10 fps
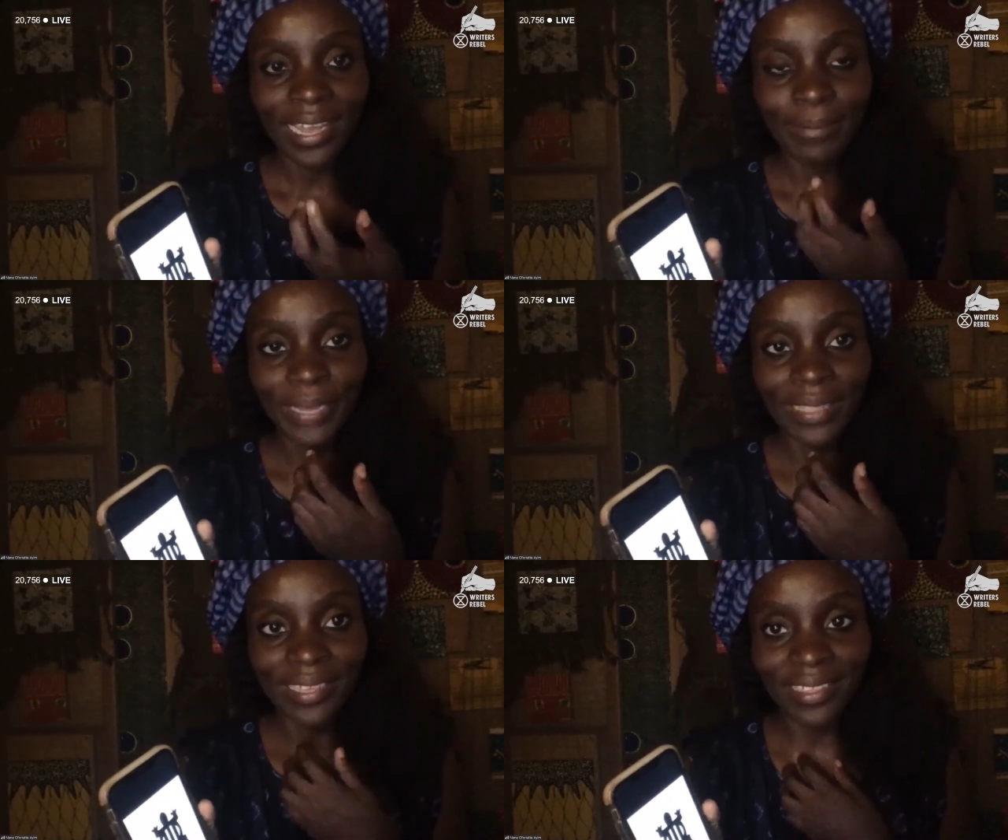
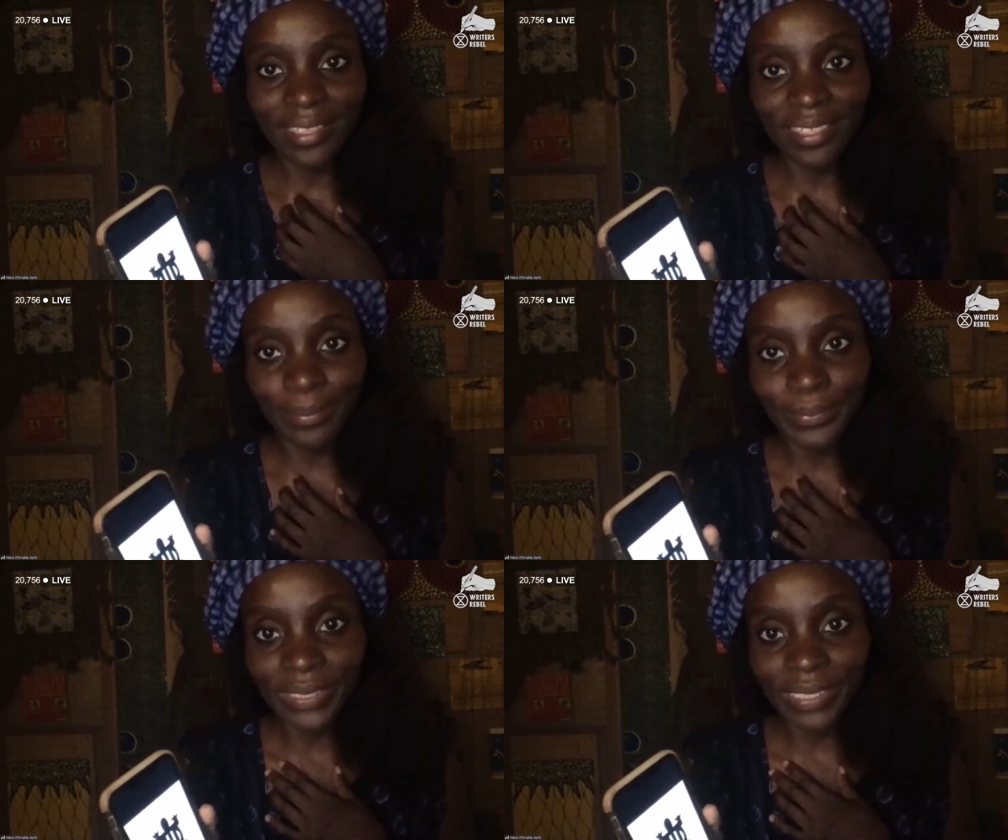Um, and these are
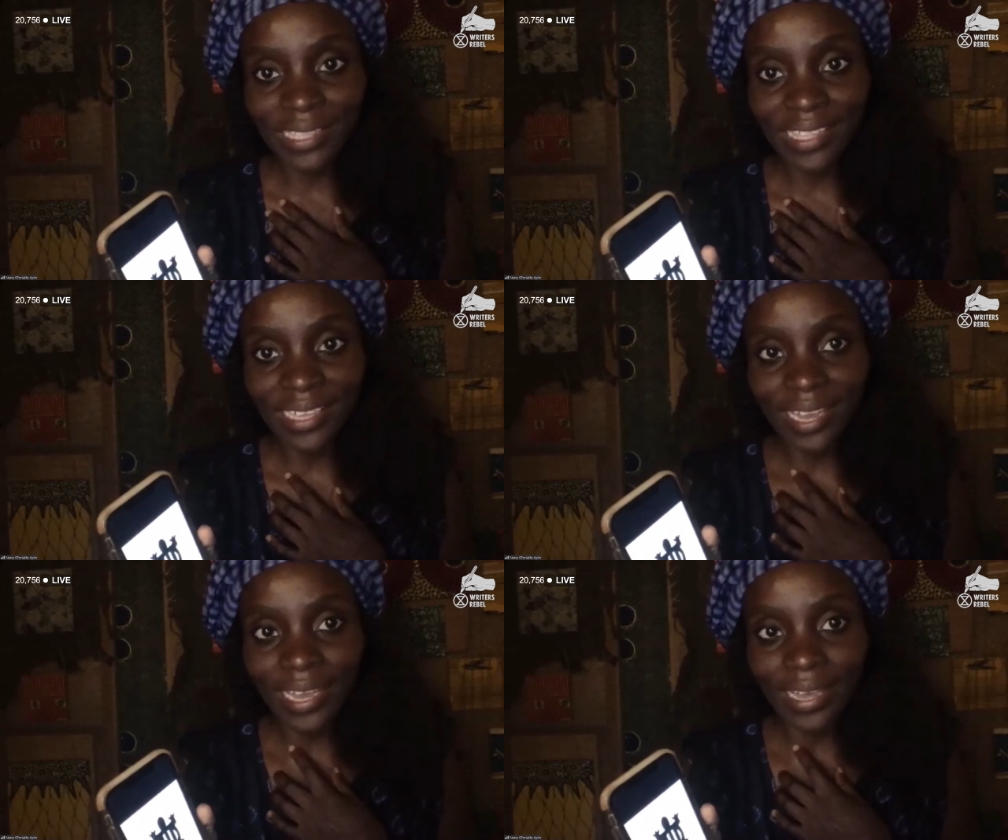
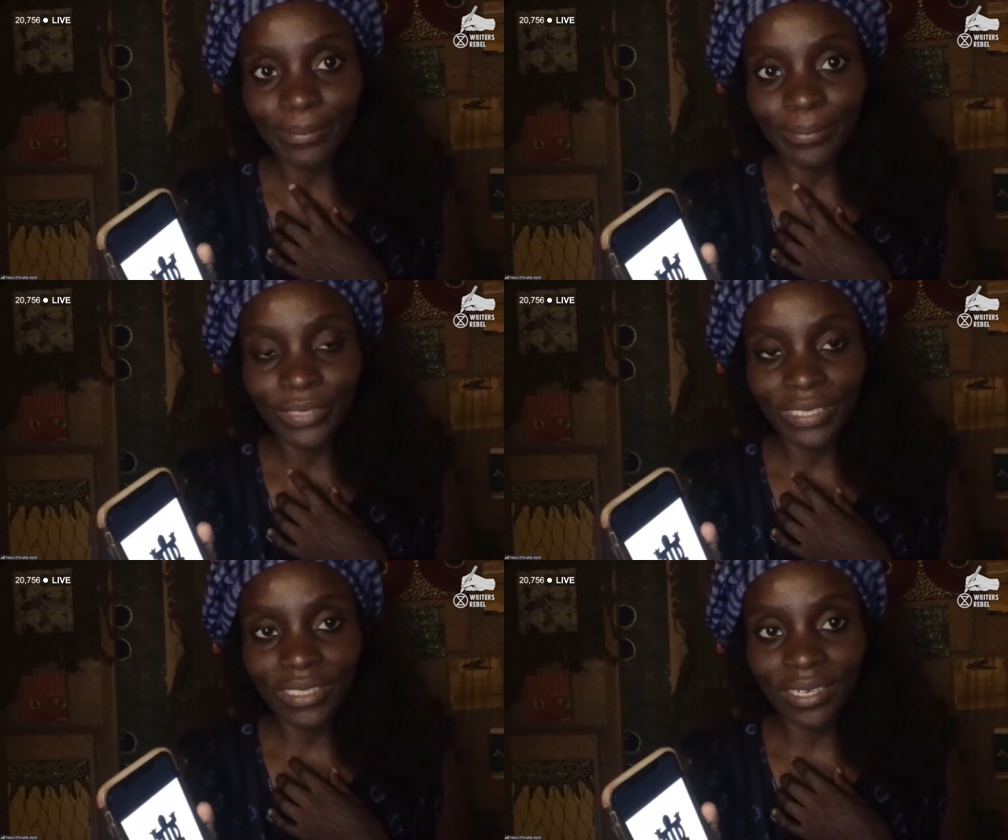symbols um,
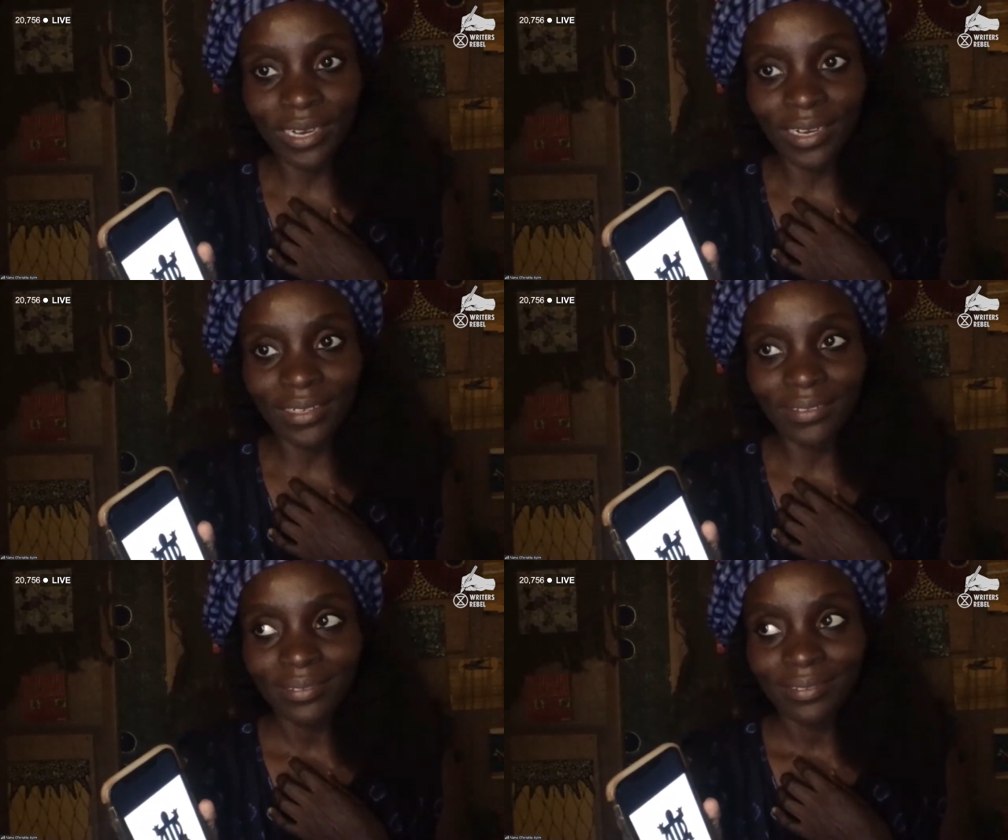which
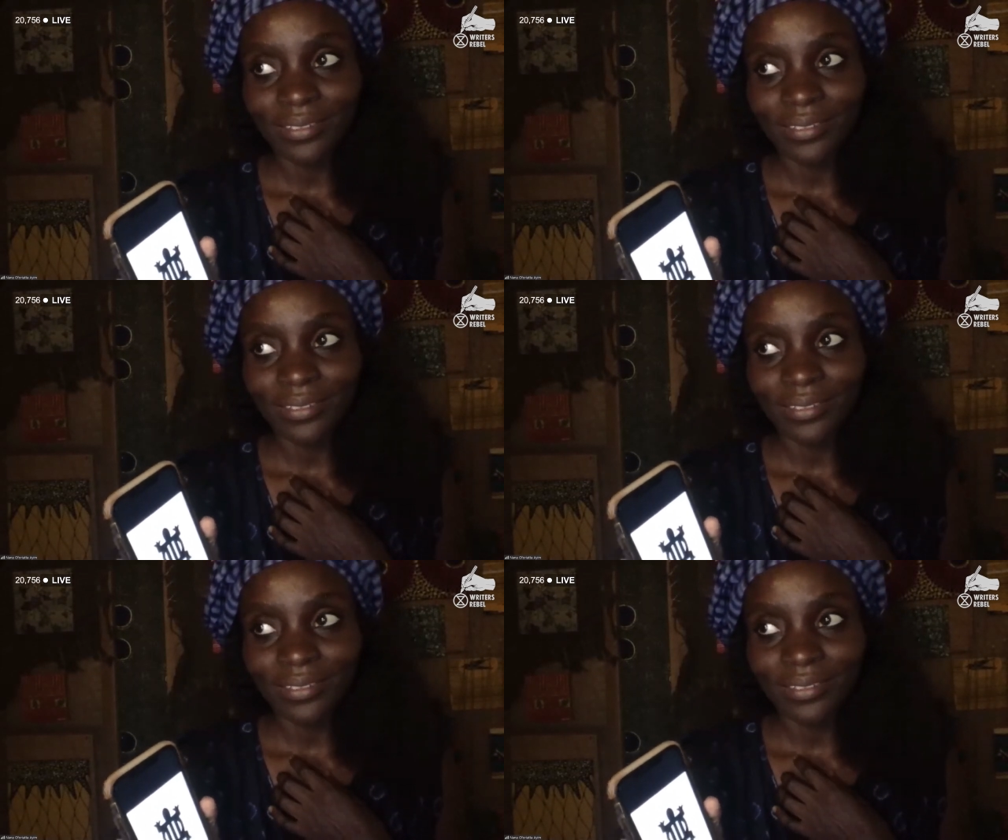are